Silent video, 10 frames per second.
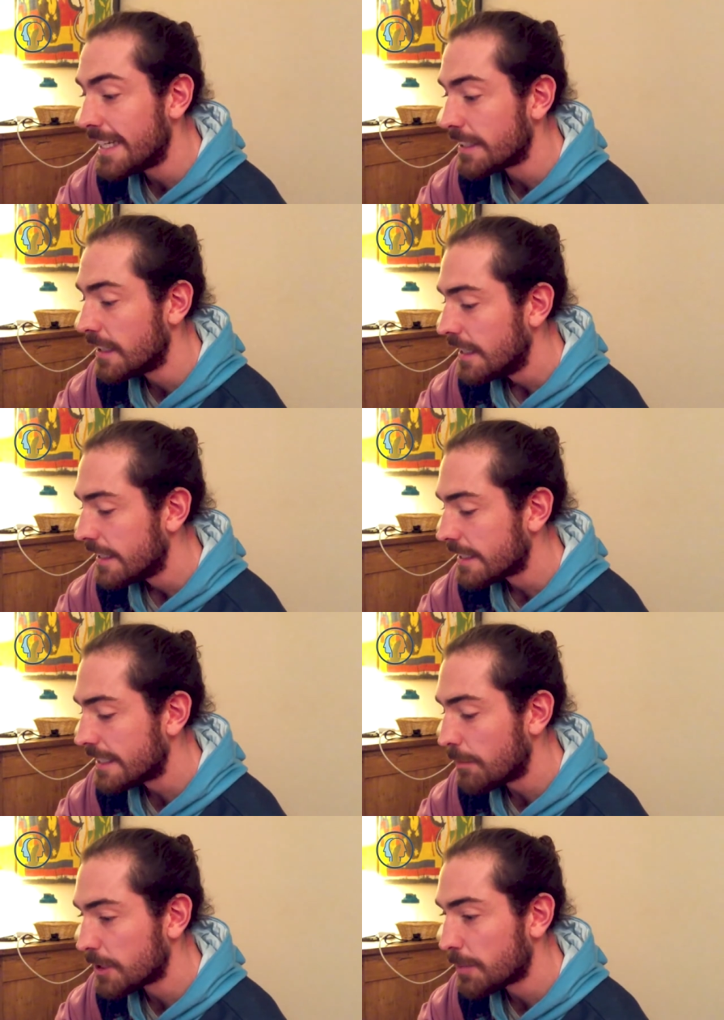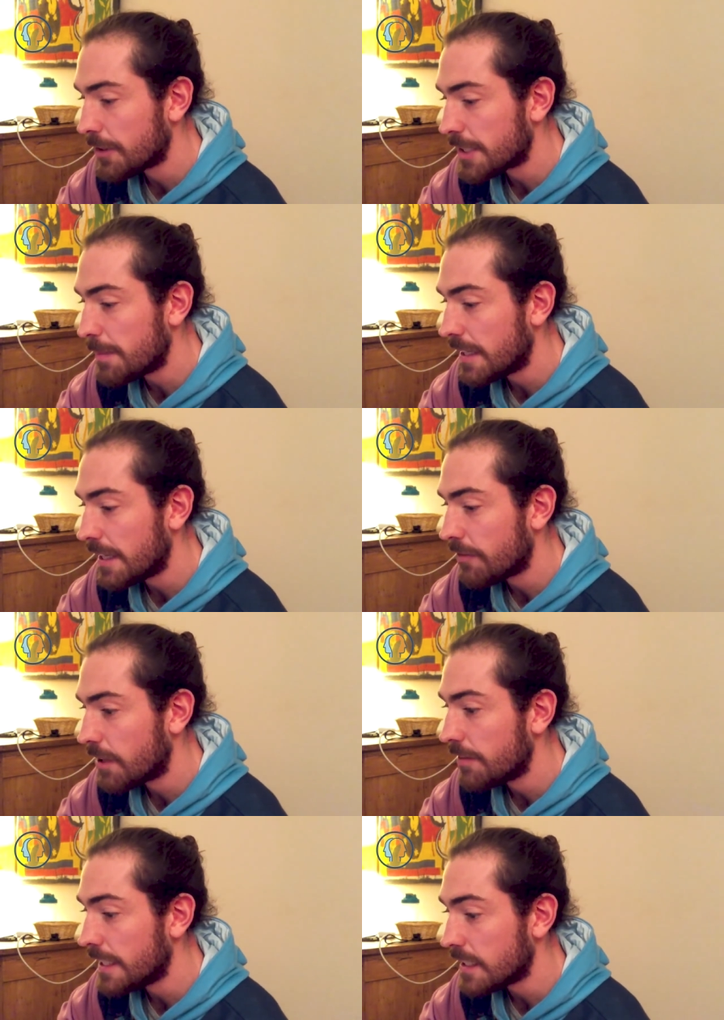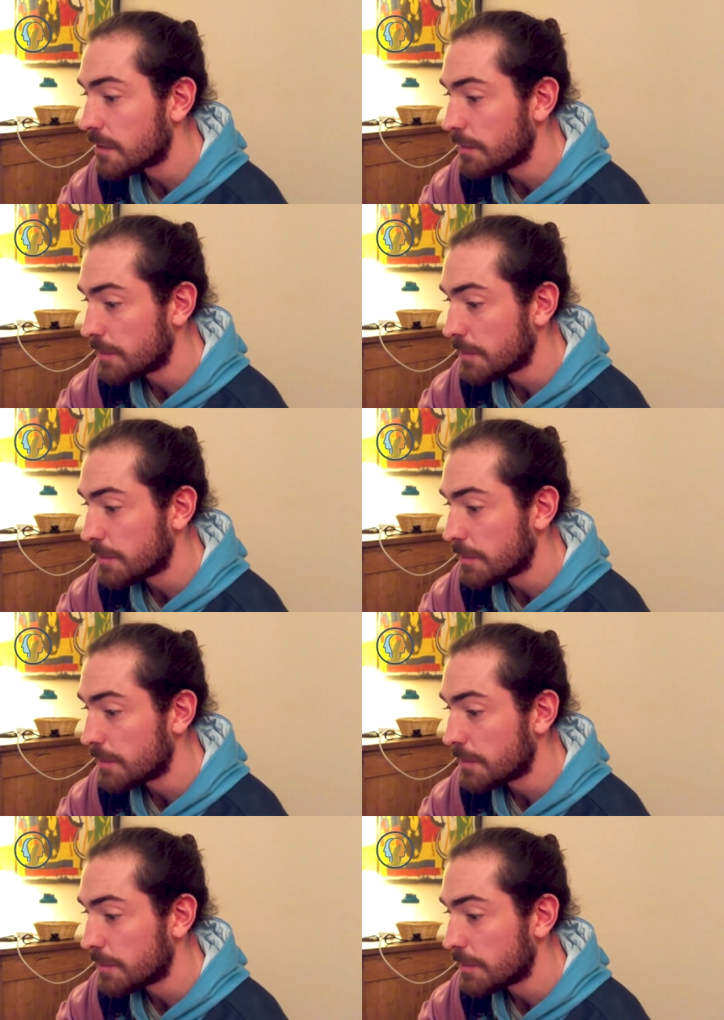and accept responsibility for everything is,